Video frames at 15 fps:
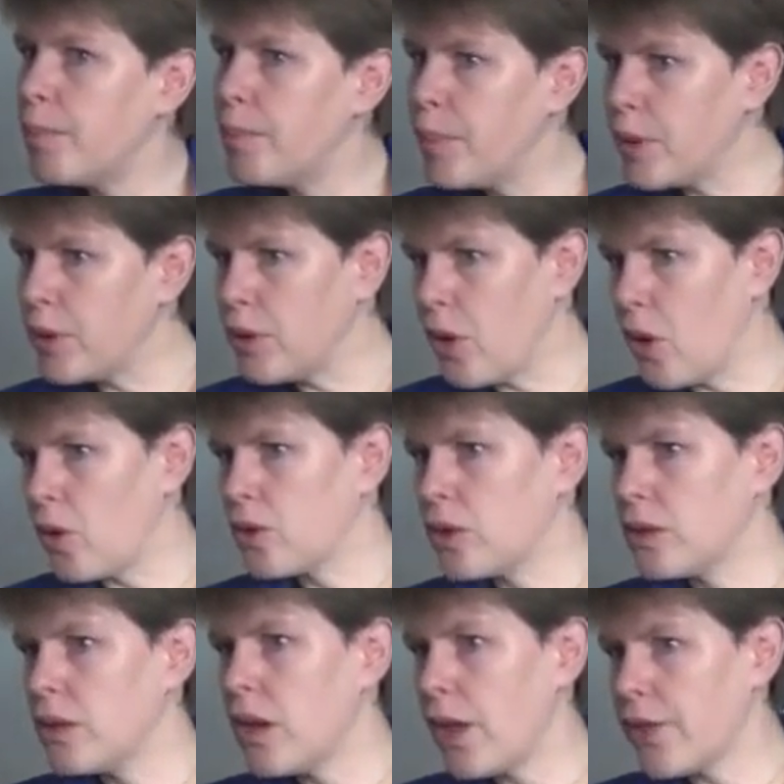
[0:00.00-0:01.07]
but not
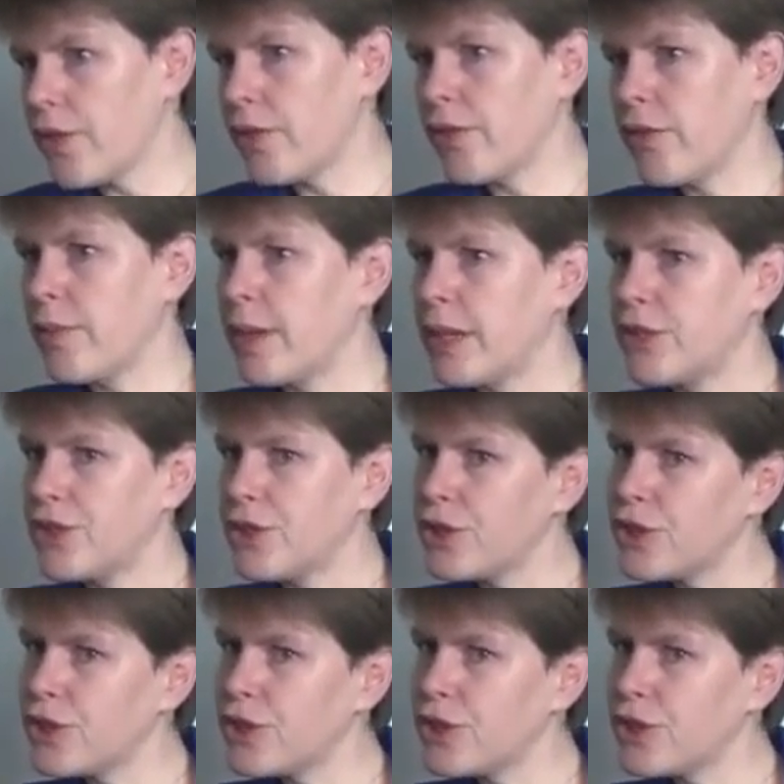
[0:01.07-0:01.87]
other information,